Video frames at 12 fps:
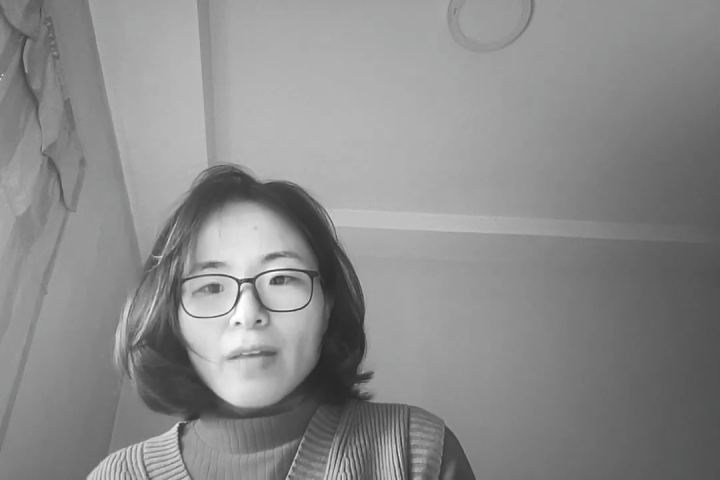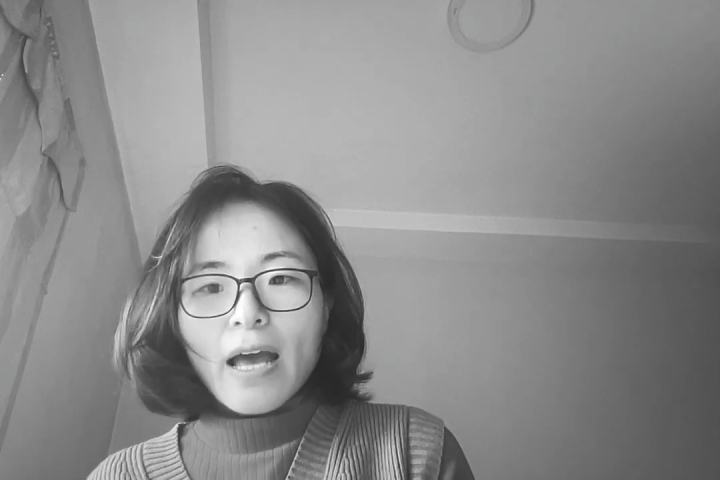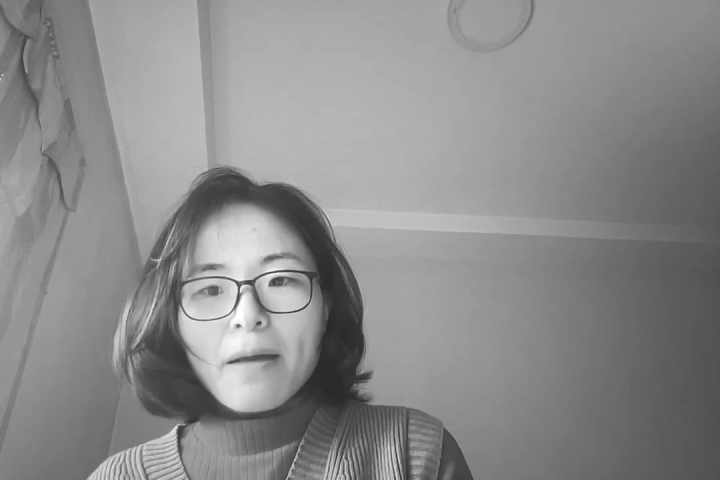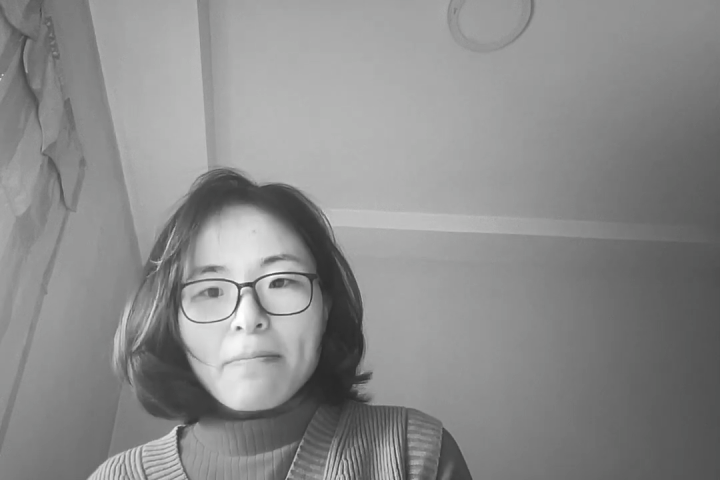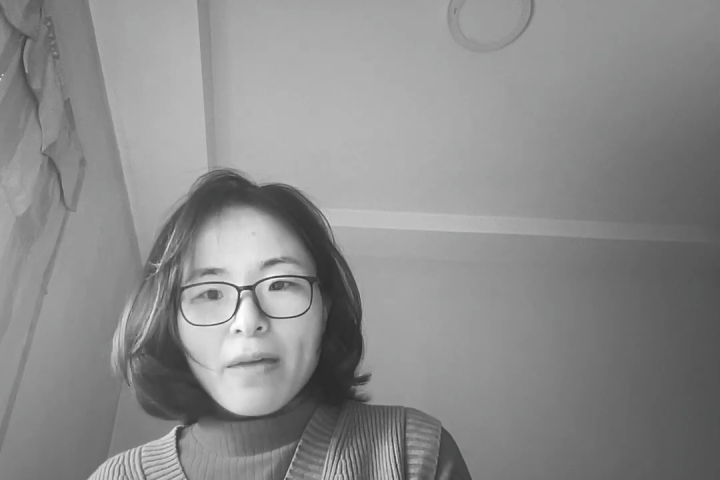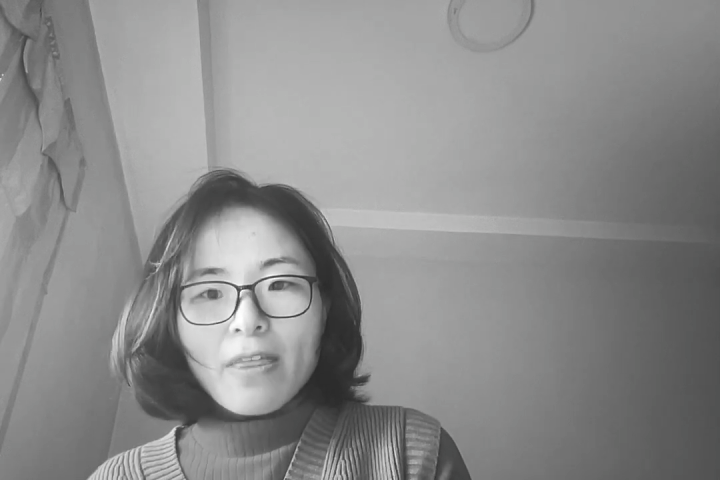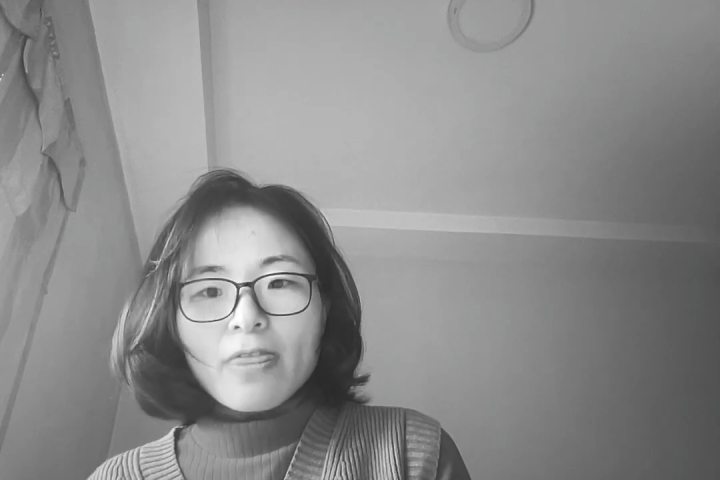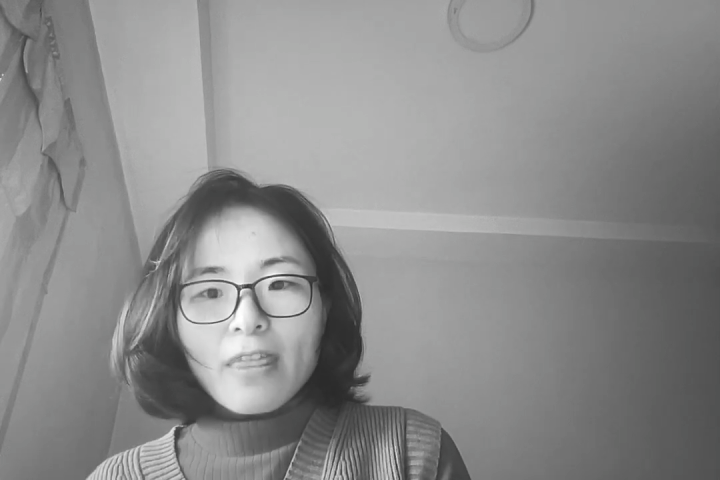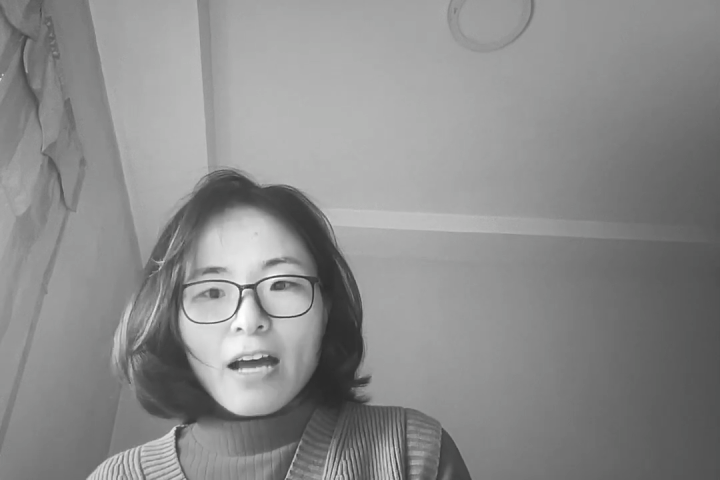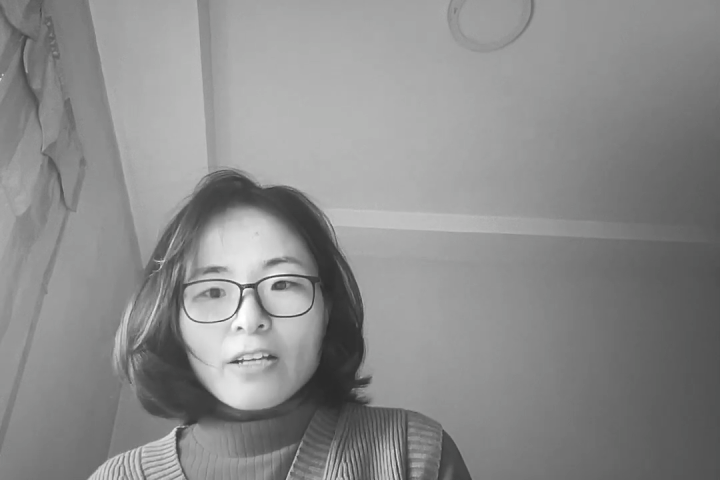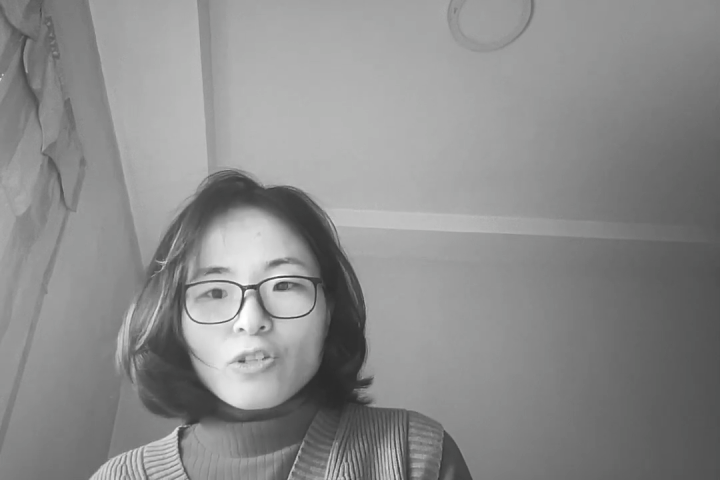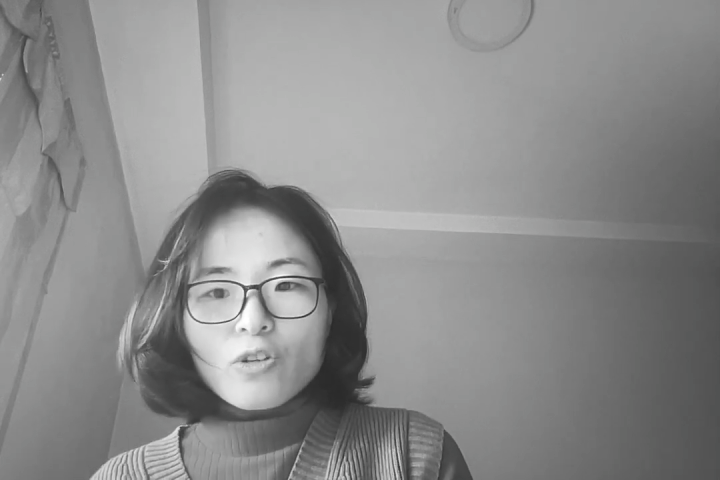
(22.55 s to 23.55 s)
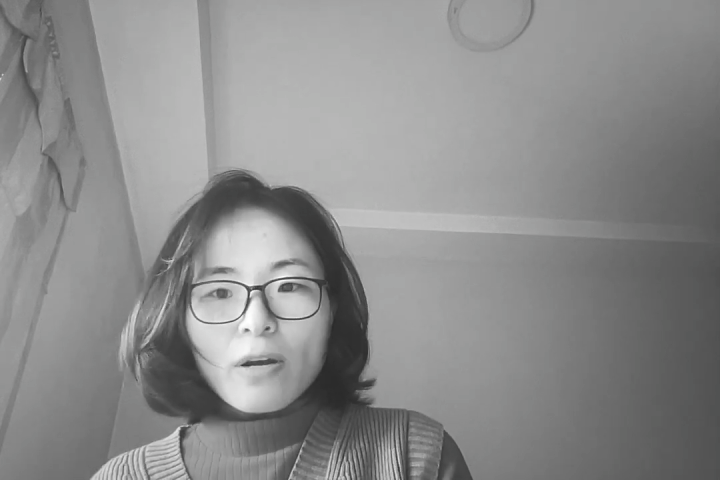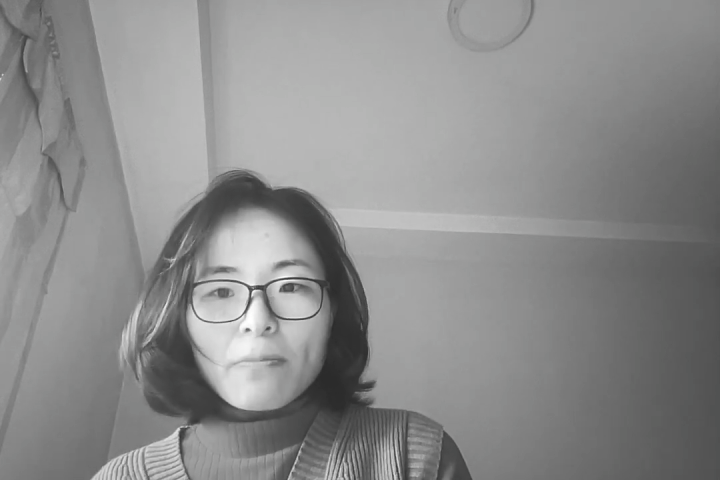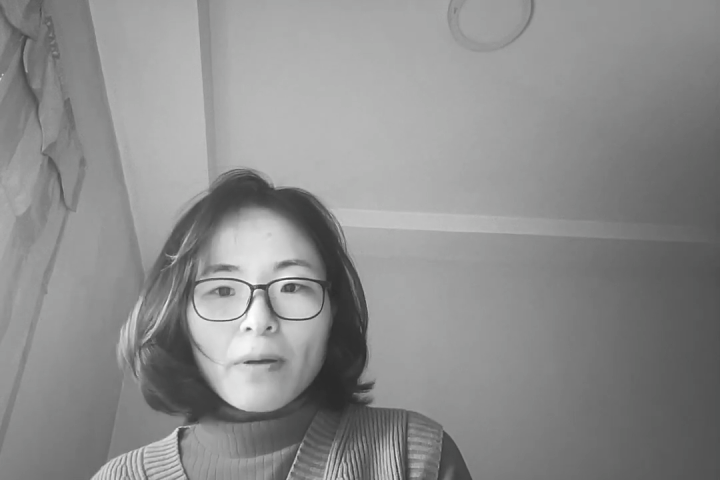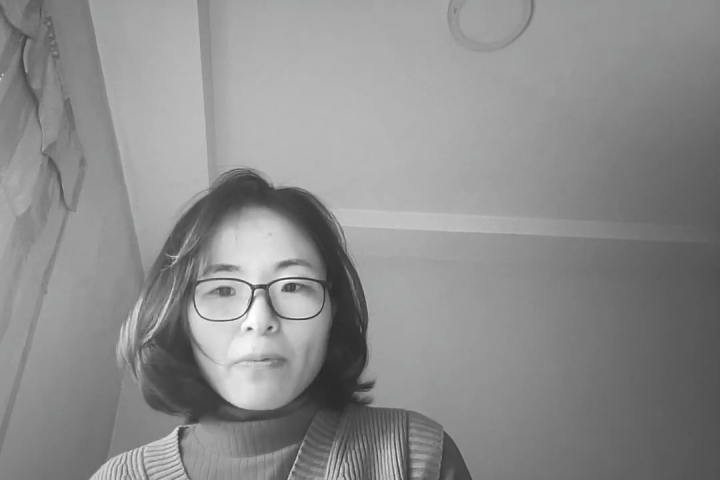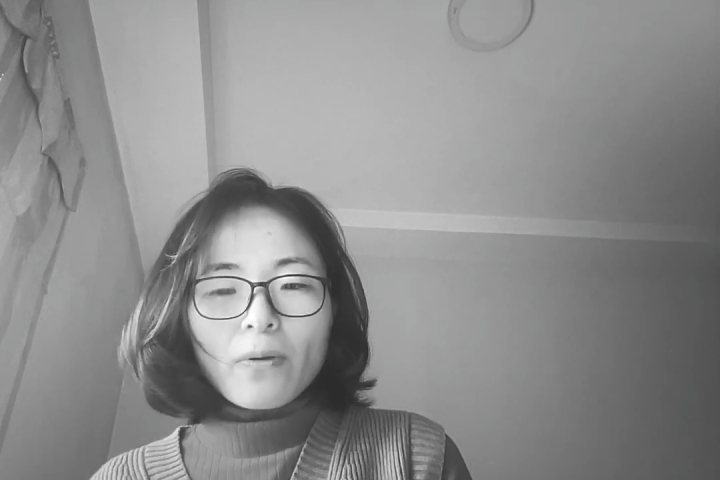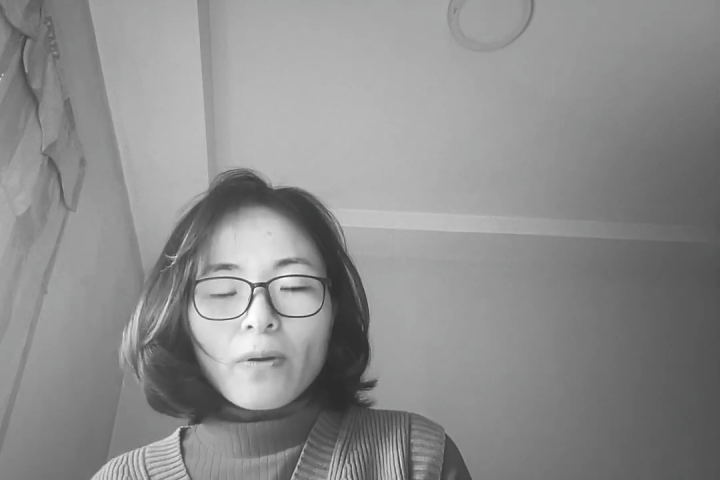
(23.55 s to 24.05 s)
I mean that young
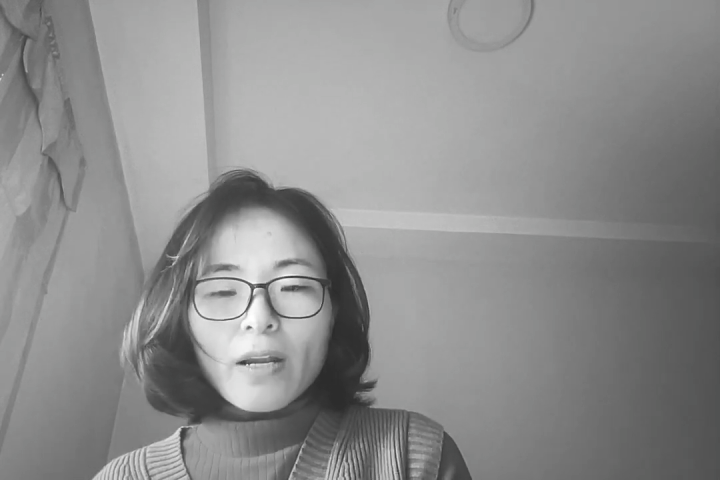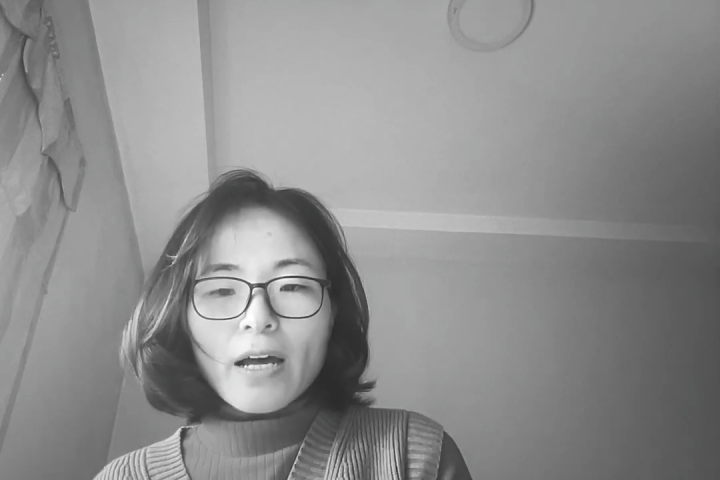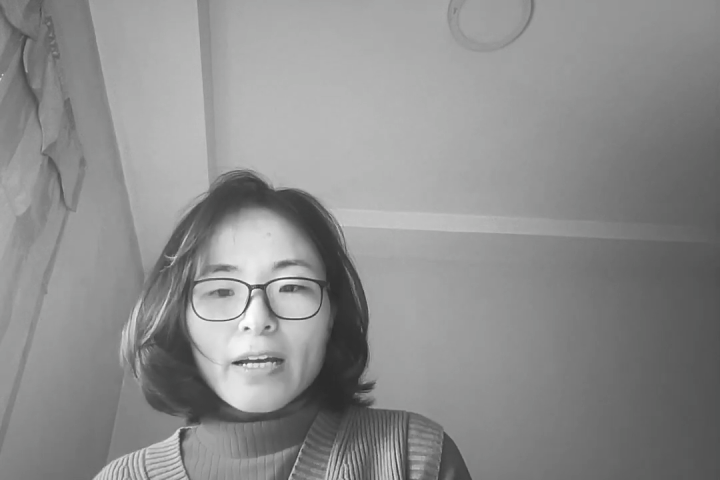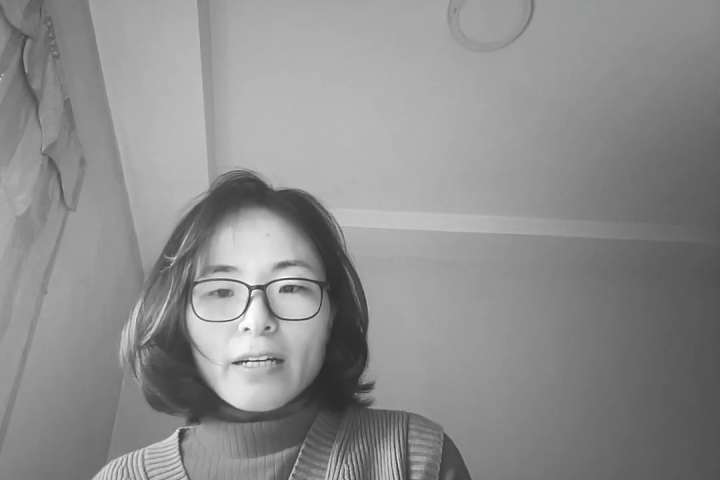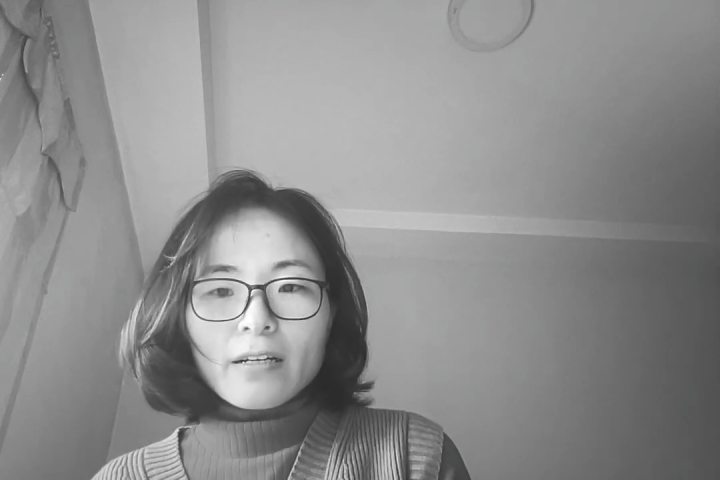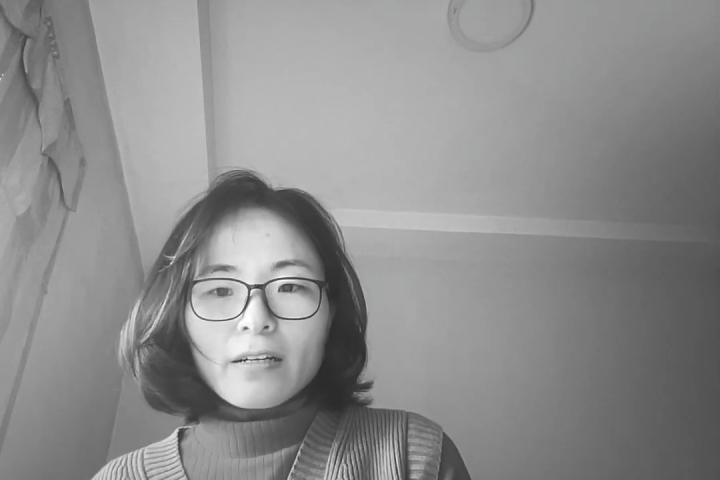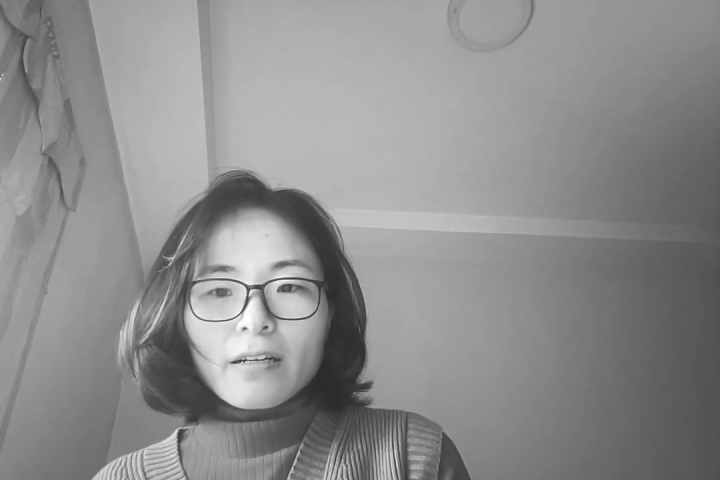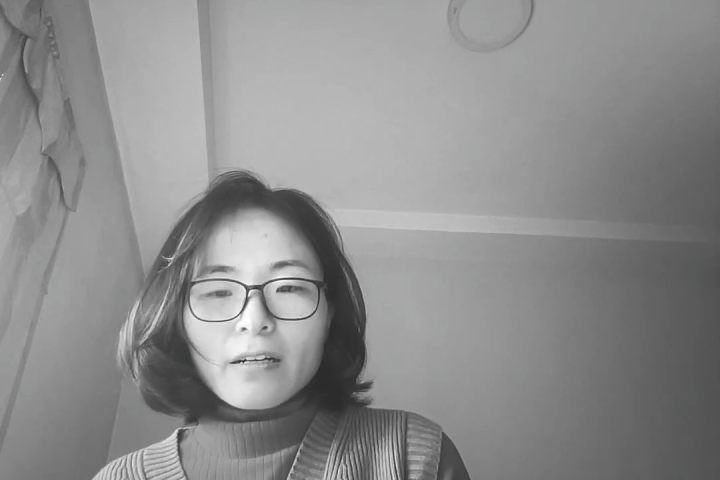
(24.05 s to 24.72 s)
people like